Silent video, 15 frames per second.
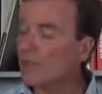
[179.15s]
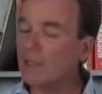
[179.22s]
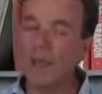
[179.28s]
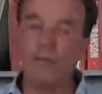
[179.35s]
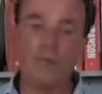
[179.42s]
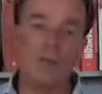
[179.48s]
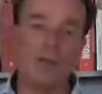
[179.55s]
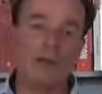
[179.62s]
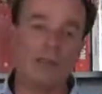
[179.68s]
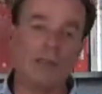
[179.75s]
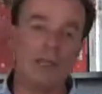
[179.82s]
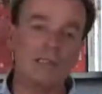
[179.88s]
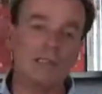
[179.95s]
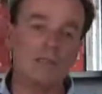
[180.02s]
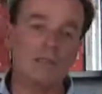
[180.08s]
He came from an
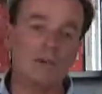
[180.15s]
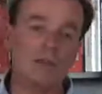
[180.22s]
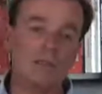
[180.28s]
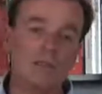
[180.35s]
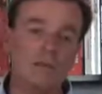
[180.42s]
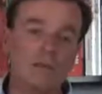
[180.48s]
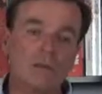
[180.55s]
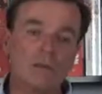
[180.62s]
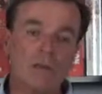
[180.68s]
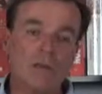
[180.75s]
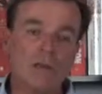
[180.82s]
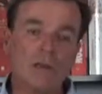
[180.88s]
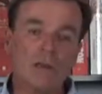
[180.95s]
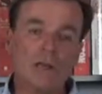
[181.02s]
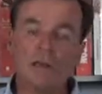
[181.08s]
okay situation.
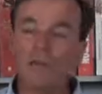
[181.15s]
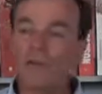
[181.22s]
Uh,